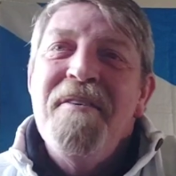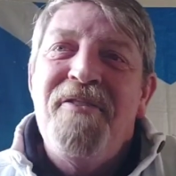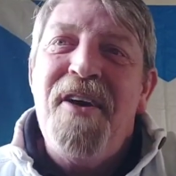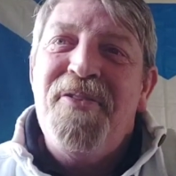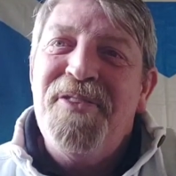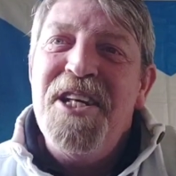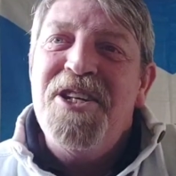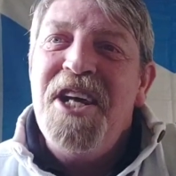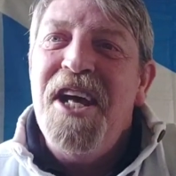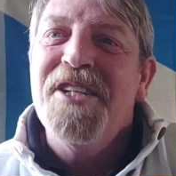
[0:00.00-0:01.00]
50
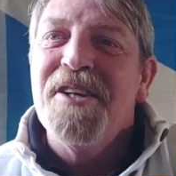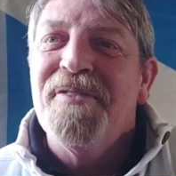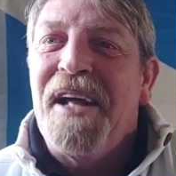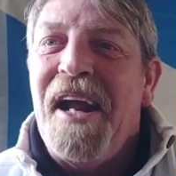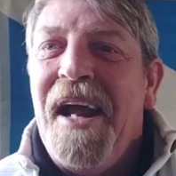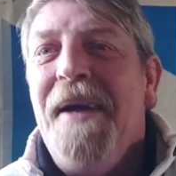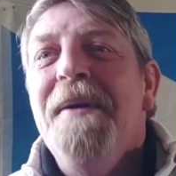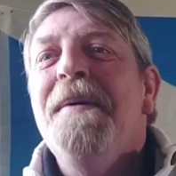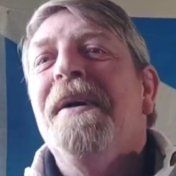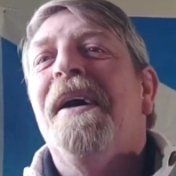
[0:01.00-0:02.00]
shades of grey,
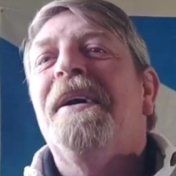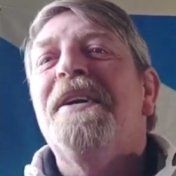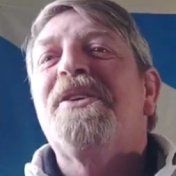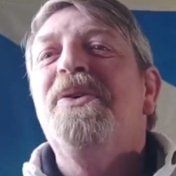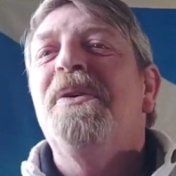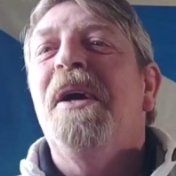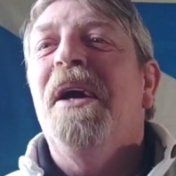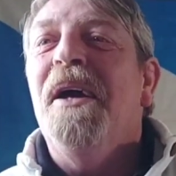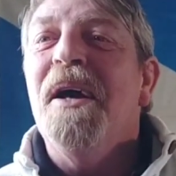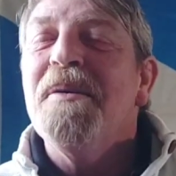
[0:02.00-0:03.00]
and it's got
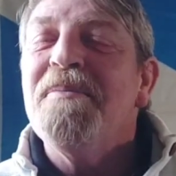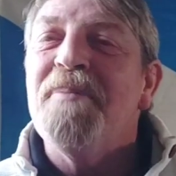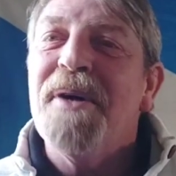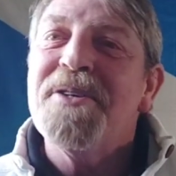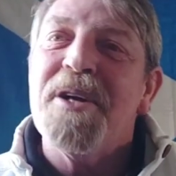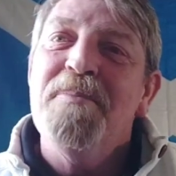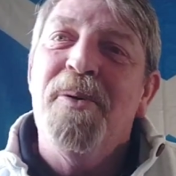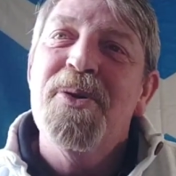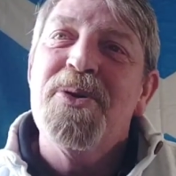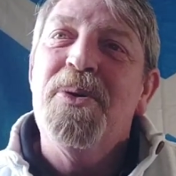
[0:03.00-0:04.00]
a picture of
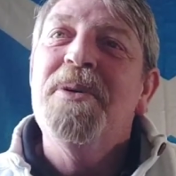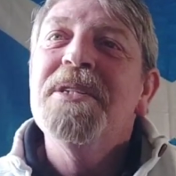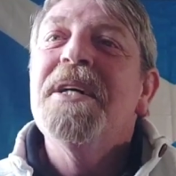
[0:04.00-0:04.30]
Bojo